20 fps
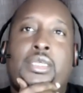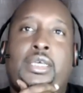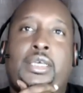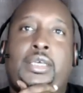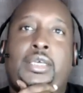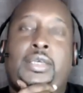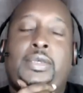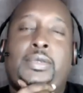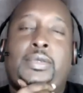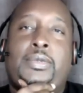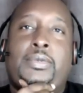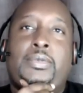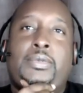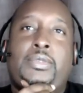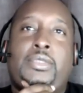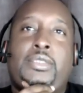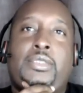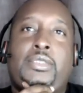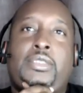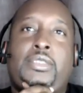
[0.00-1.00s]
uh,
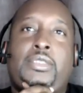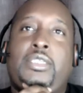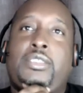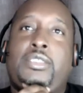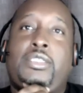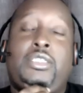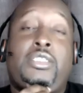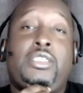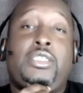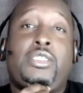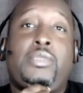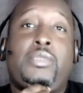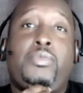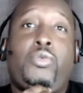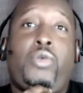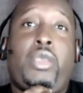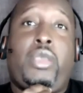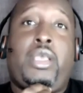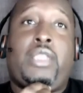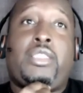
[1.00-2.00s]
to, just to
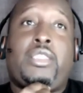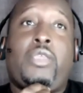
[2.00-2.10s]
disappoint.